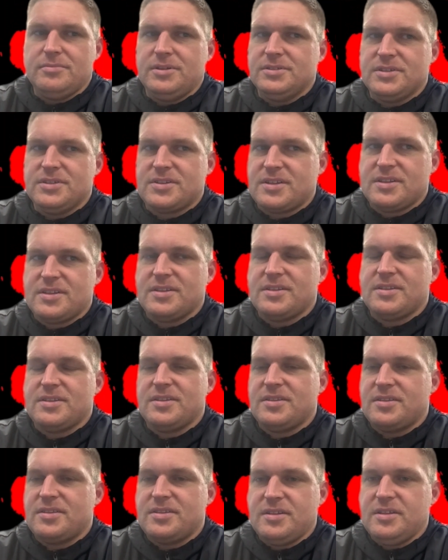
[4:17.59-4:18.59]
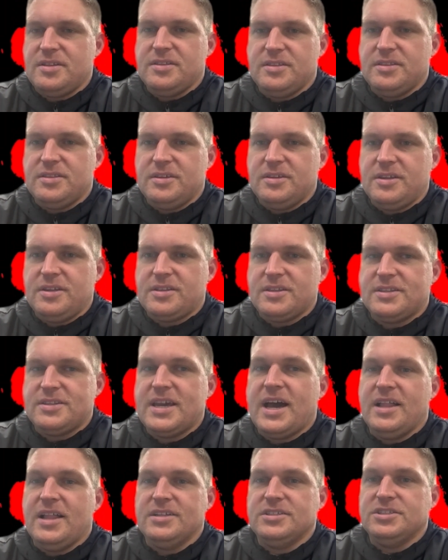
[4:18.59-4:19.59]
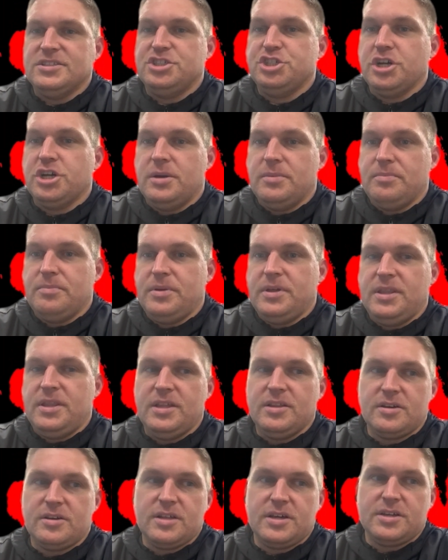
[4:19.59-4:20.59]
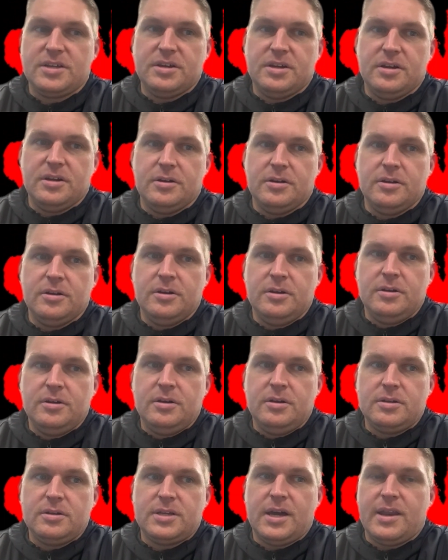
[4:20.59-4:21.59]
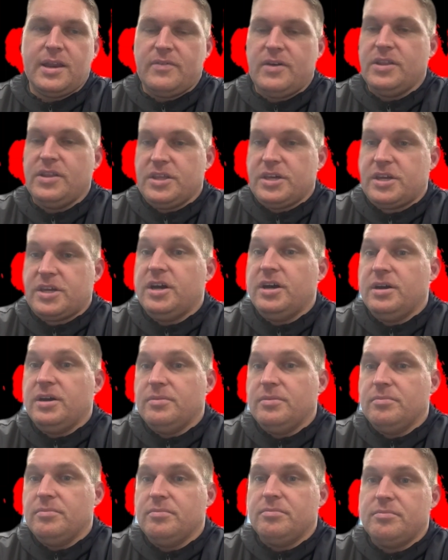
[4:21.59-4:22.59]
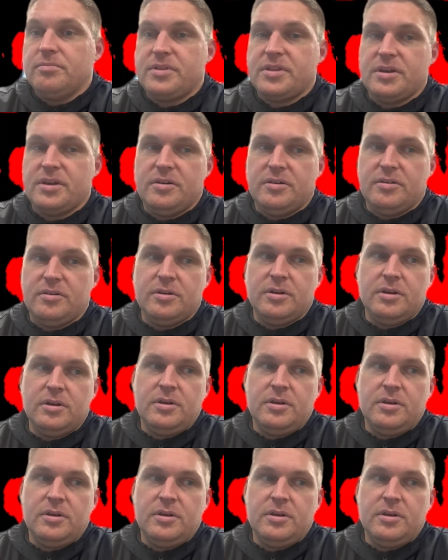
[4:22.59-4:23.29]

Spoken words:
just because it's a talent jump and they look like they're kind of on the come. So,